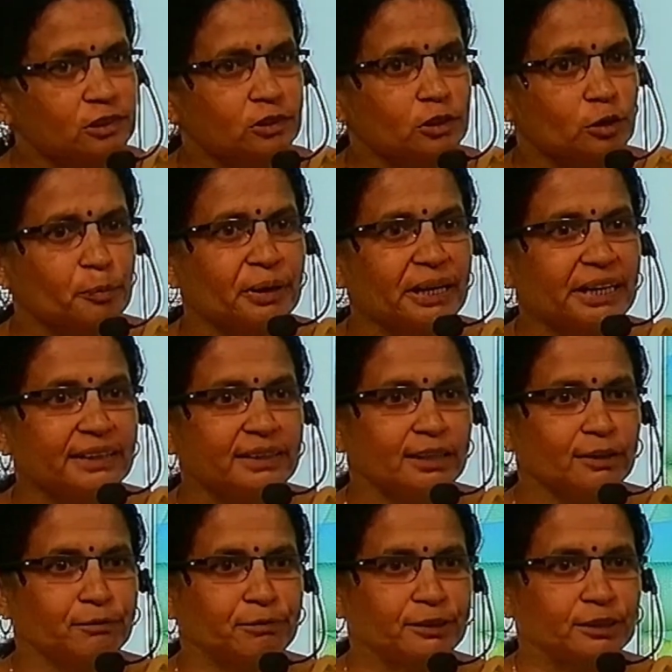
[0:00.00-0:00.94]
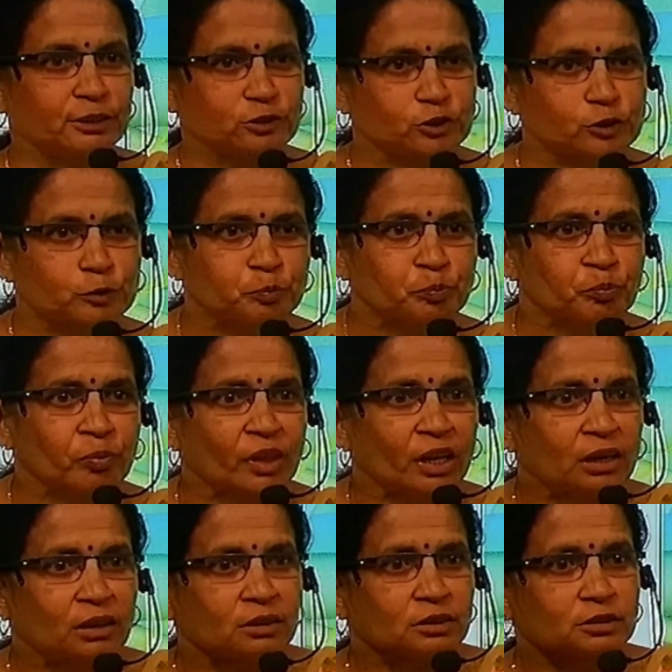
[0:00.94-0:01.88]
main difference.
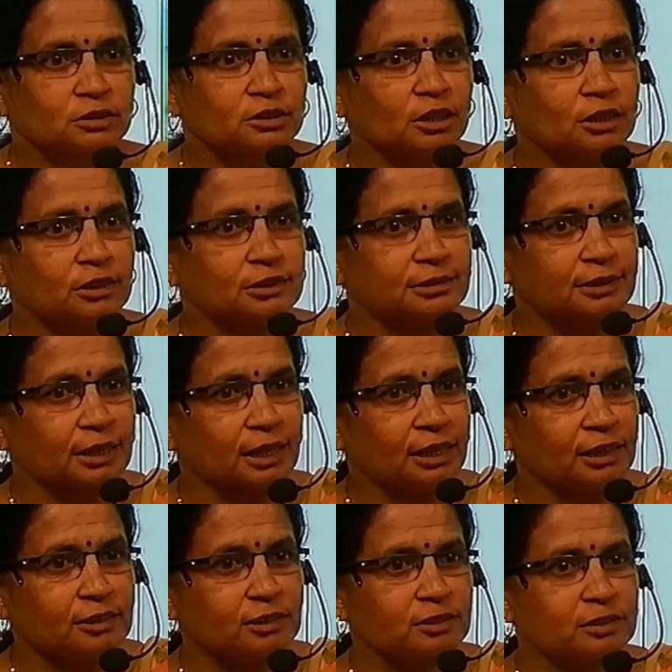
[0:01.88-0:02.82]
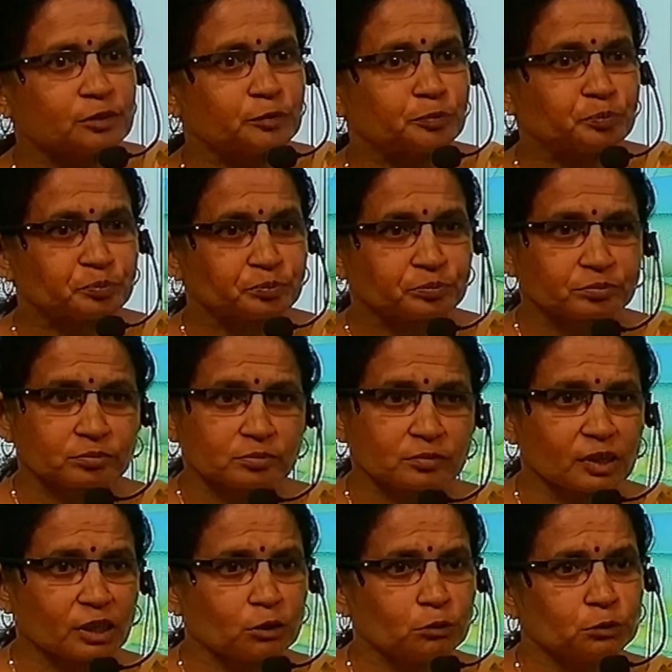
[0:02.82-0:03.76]
The cells
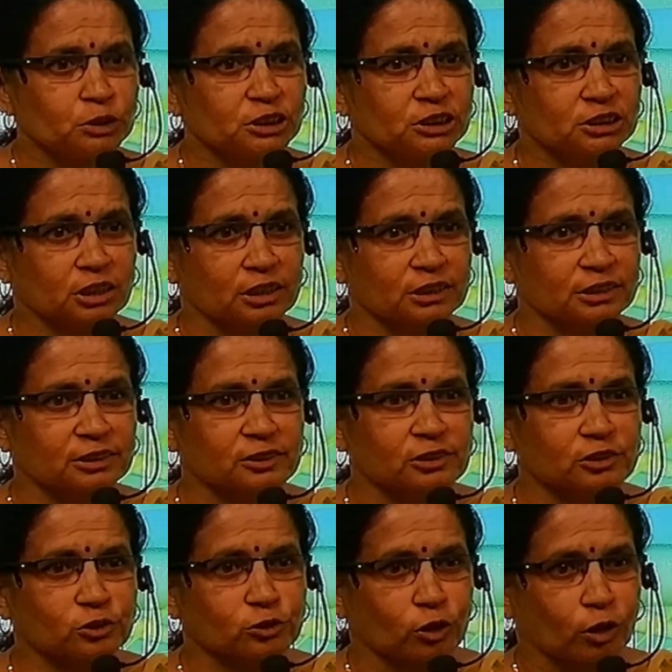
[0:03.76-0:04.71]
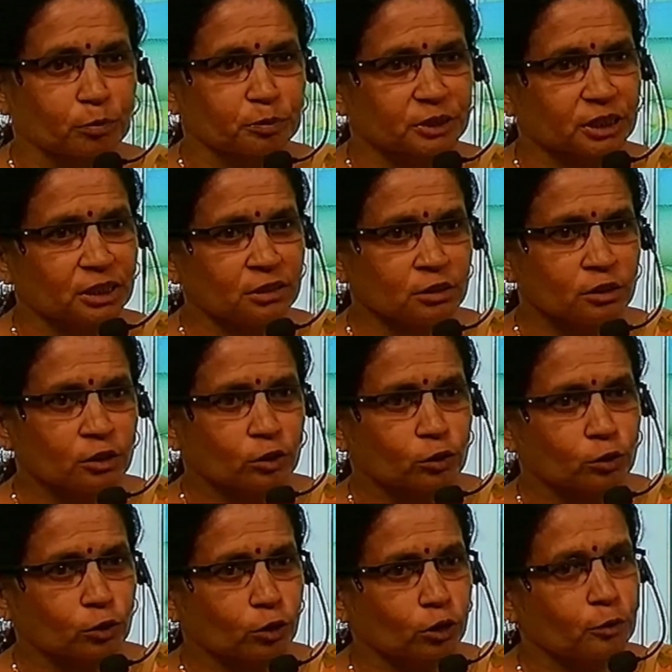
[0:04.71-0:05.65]
which consist of the
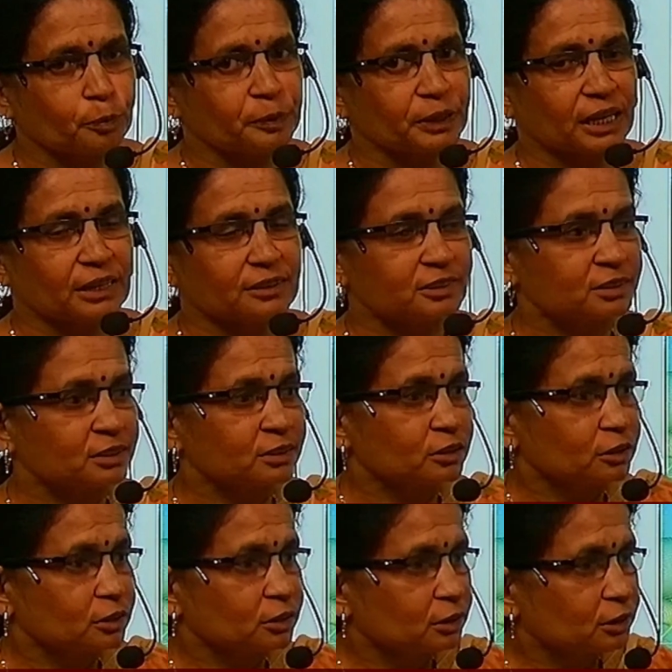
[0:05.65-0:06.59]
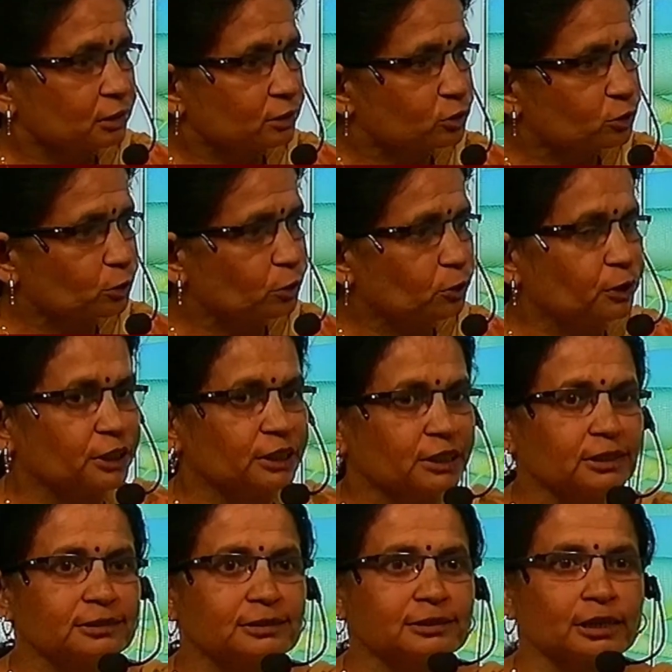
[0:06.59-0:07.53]
chloroplast, so it
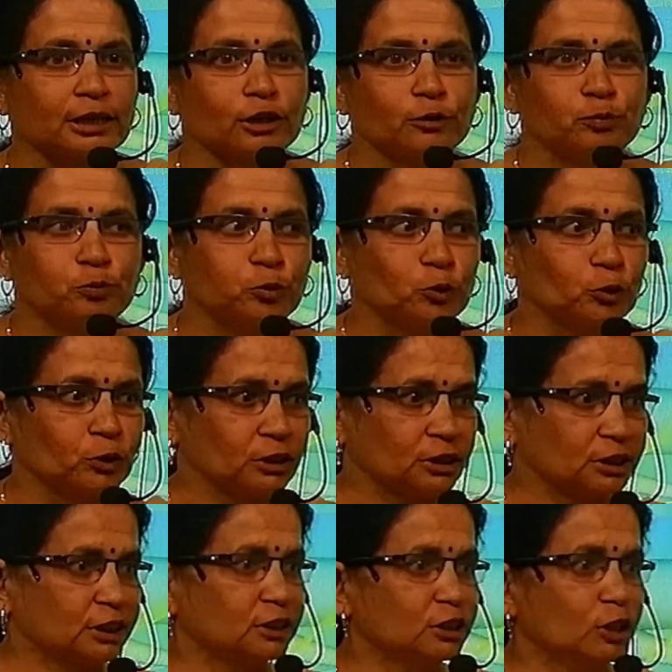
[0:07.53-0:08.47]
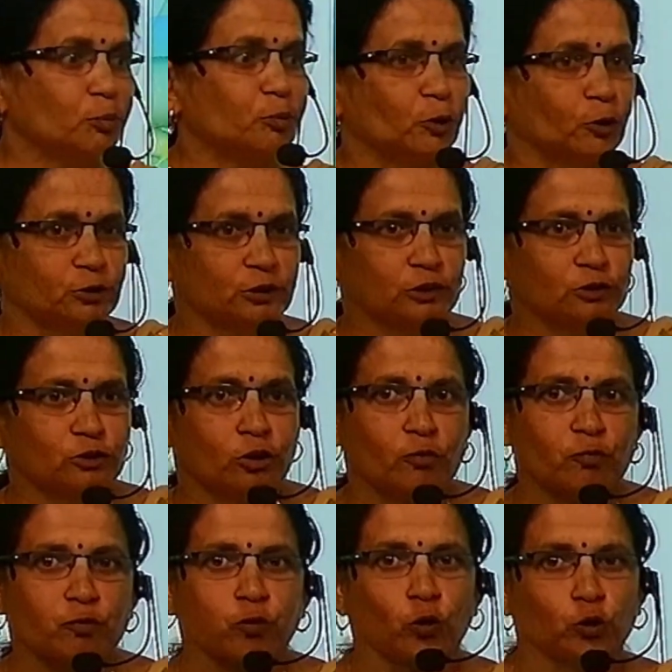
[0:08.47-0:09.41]
is helpful in the process of
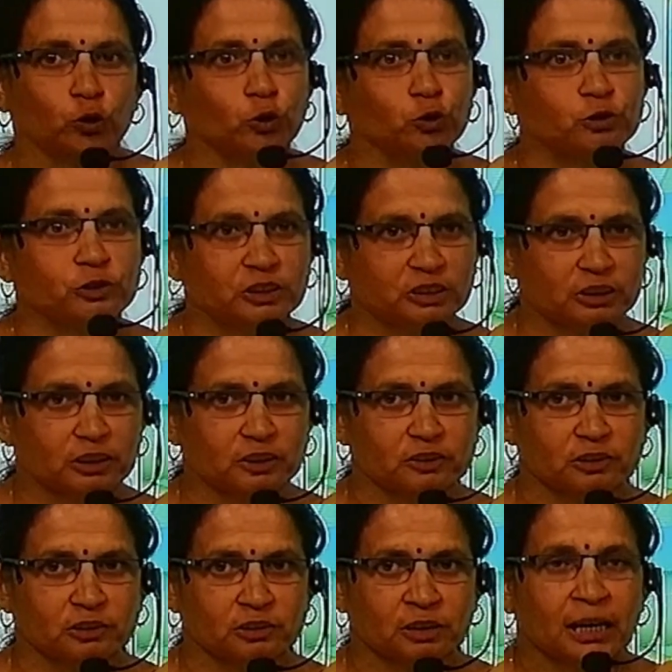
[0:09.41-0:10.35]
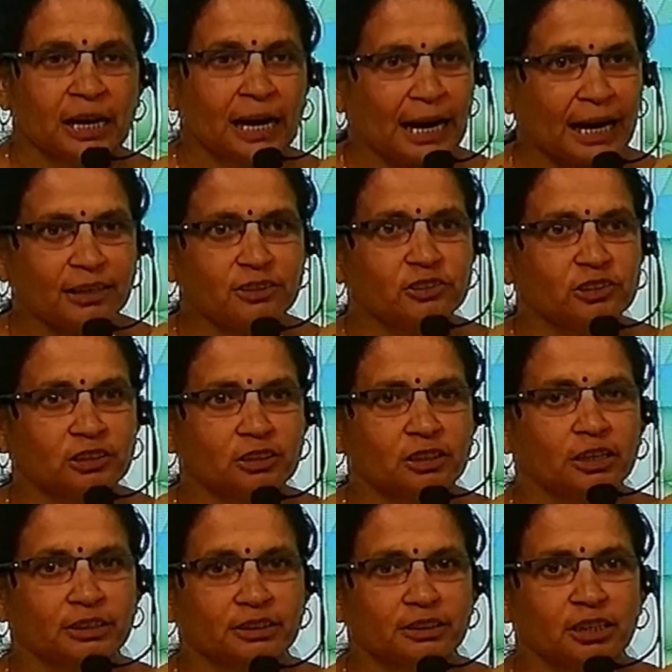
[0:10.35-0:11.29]
photosynthesis. As it
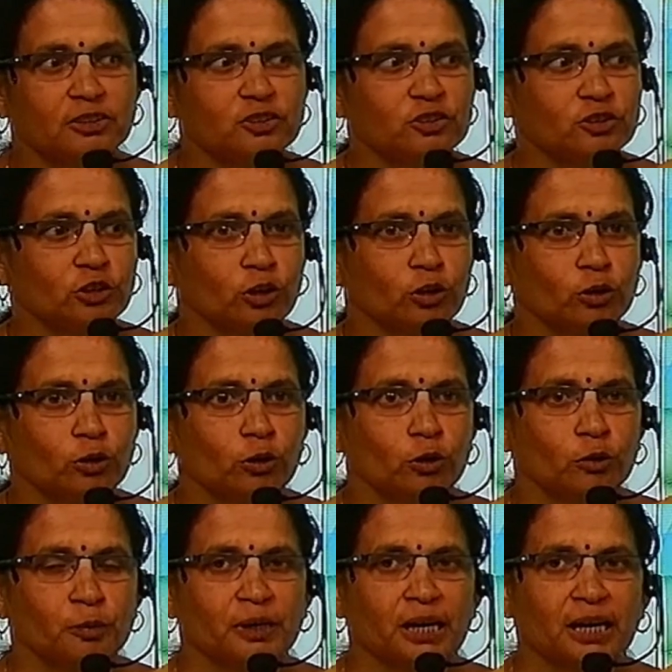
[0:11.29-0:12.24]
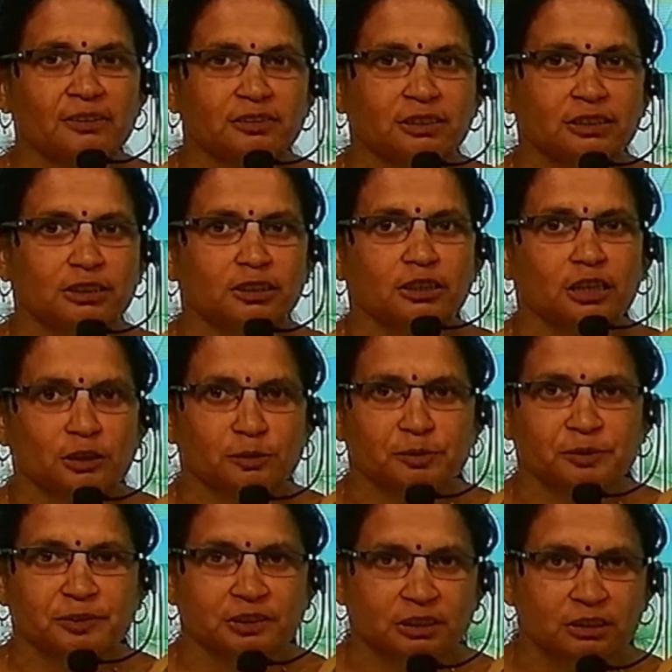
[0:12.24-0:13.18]
contains the chloroplast, it helps
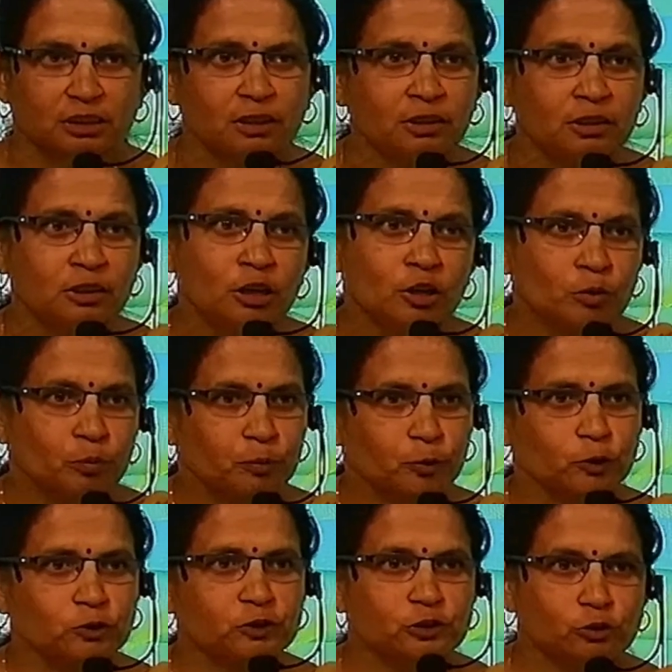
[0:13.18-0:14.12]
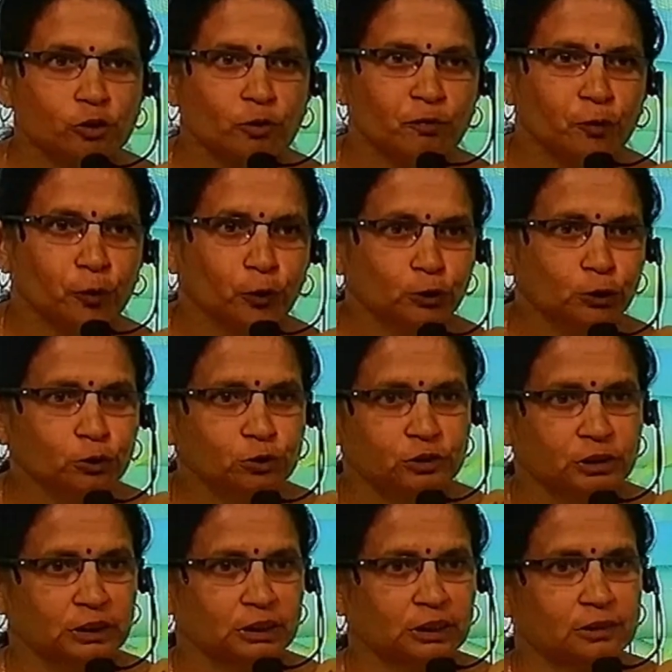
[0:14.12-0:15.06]
in the process of
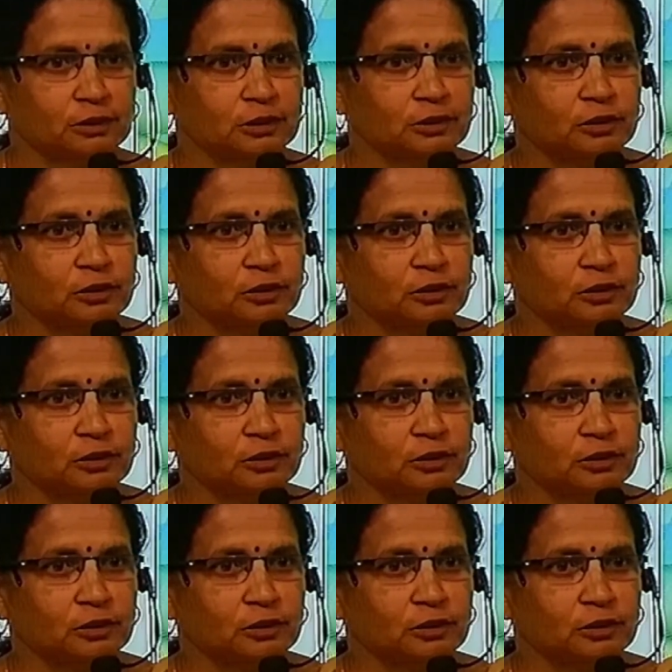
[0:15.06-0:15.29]
photosynthesis.